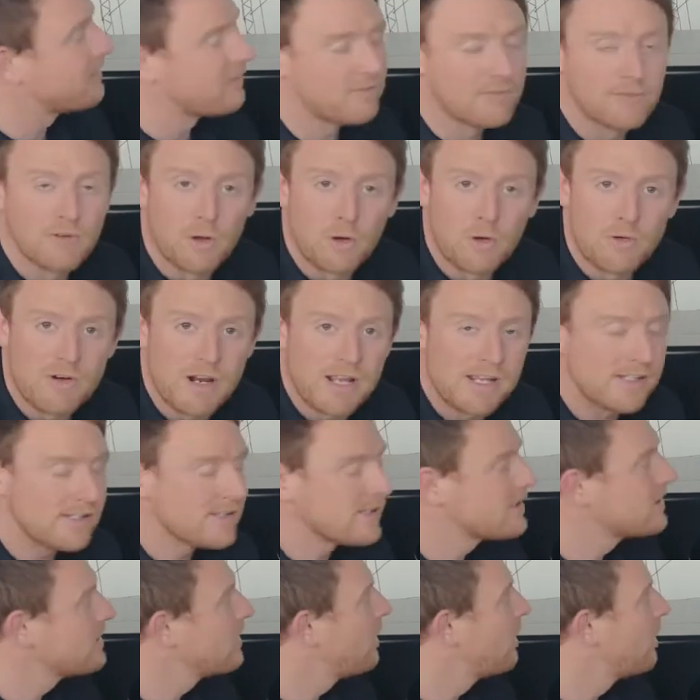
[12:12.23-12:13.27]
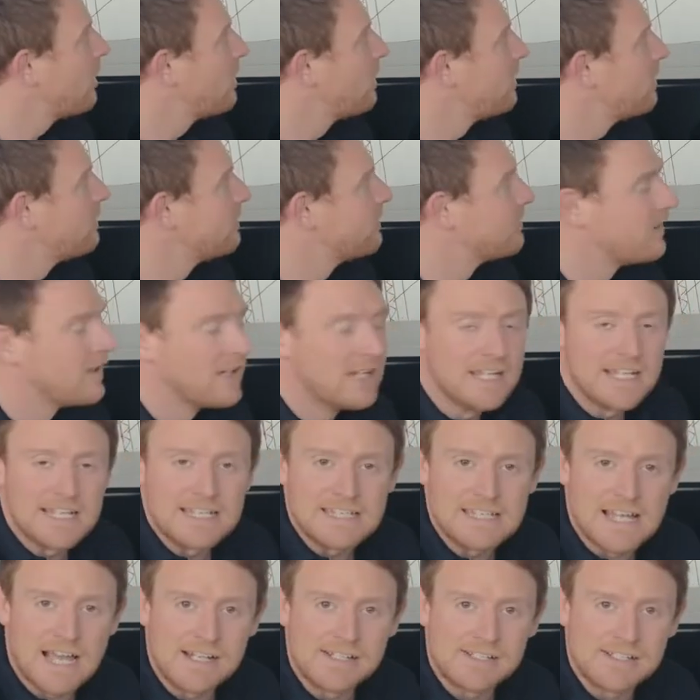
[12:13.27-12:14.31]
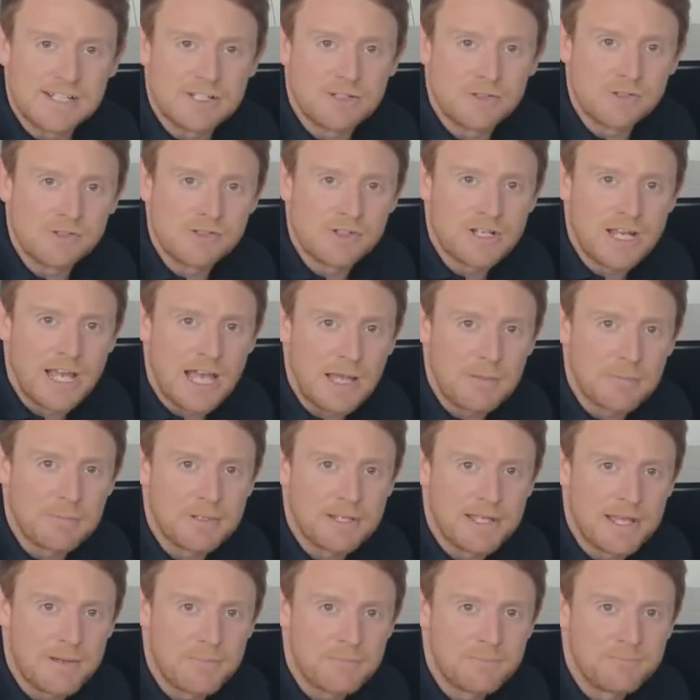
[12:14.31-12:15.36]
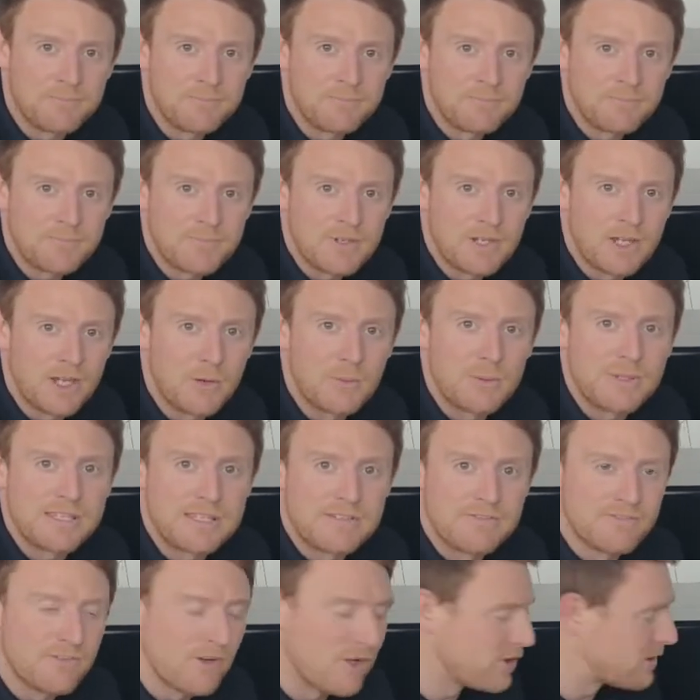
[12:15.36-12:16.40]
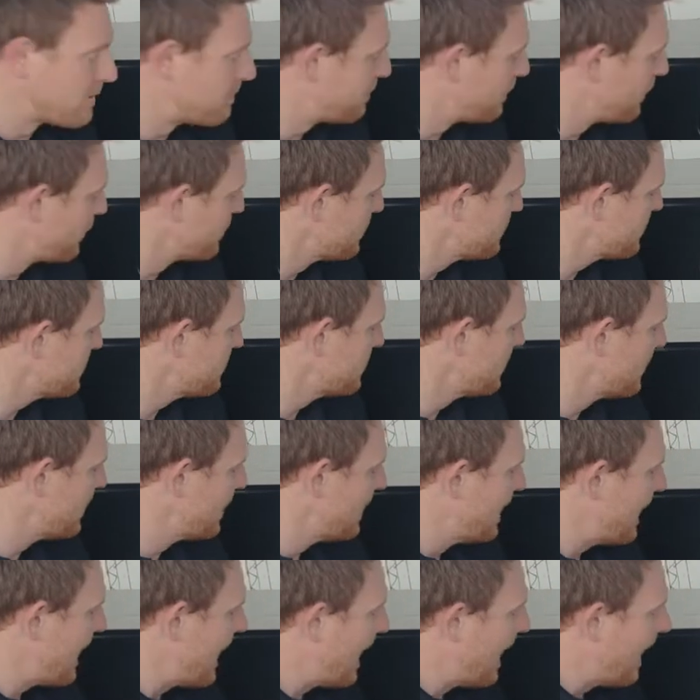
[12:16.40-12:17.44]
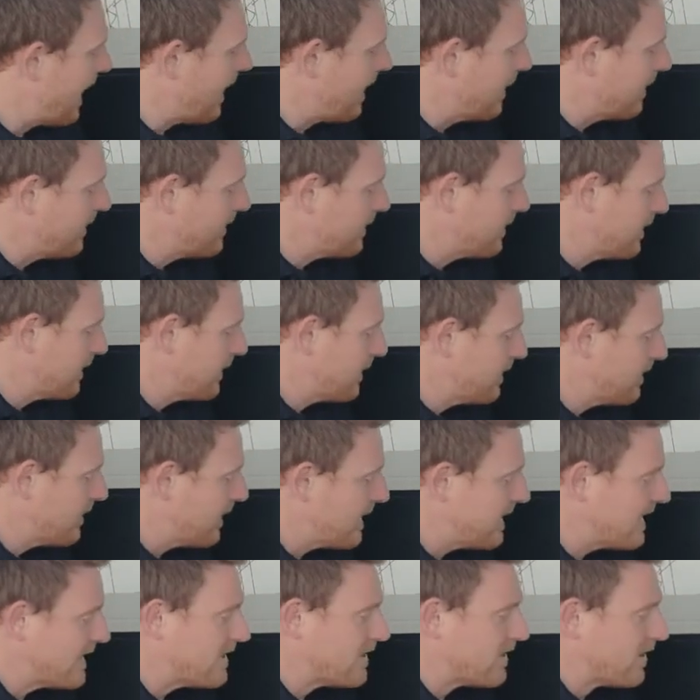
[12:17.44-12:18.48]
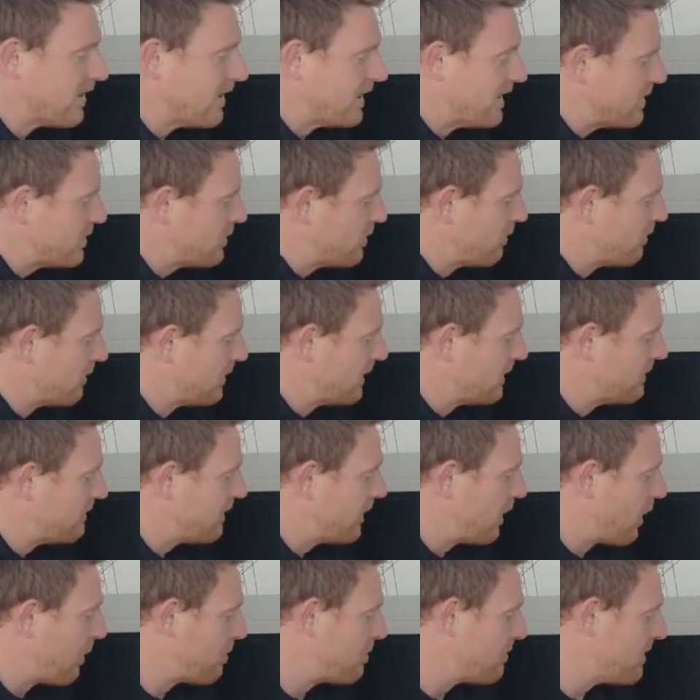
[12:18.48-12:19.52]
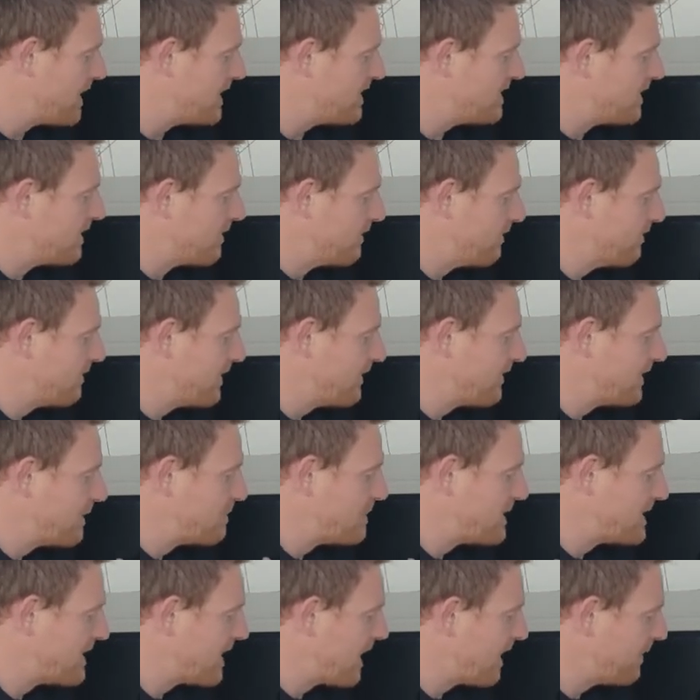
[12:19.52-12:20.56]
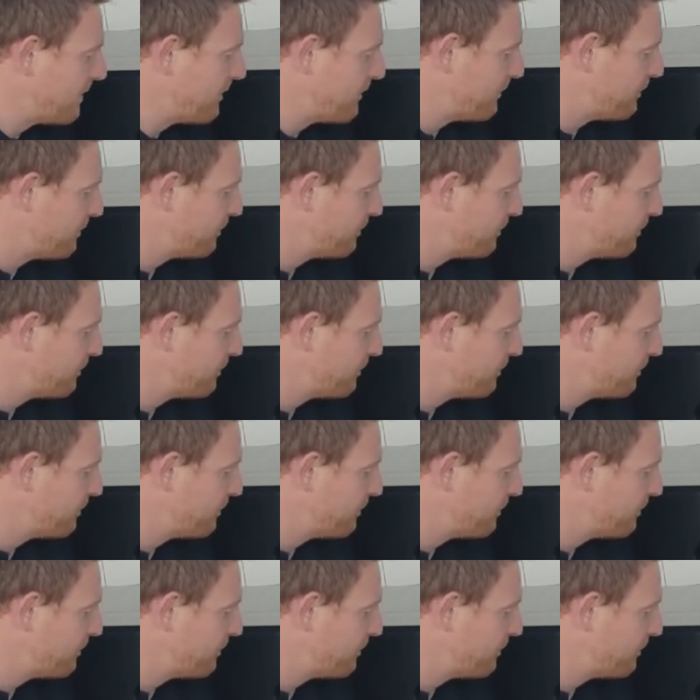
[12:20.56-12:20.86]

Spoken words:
a flow rate of 1900 RPM with the Inverter Plus, and the heater is currently operating at 50%,